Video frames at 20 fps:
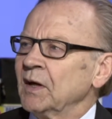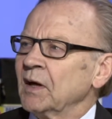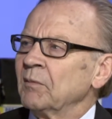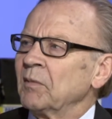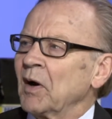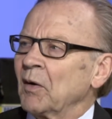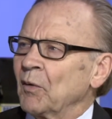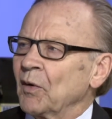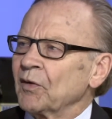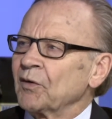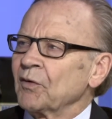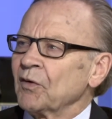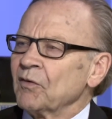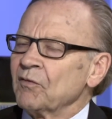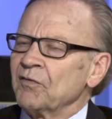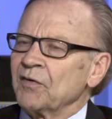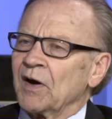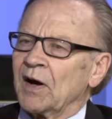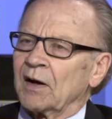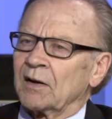about whether, in
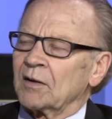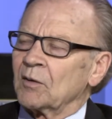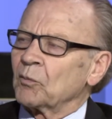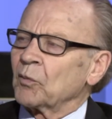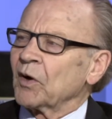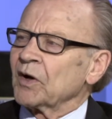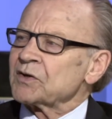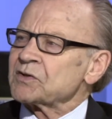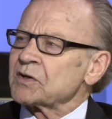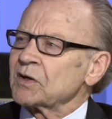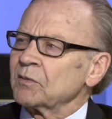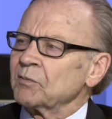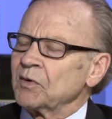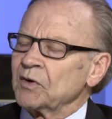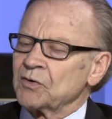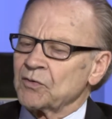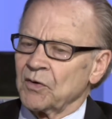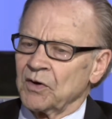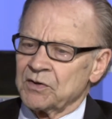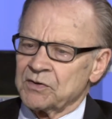fact, the press can
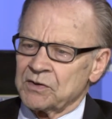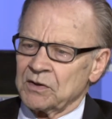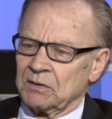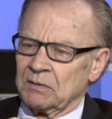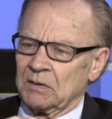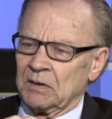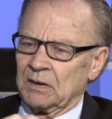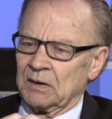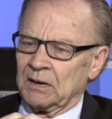be trusted.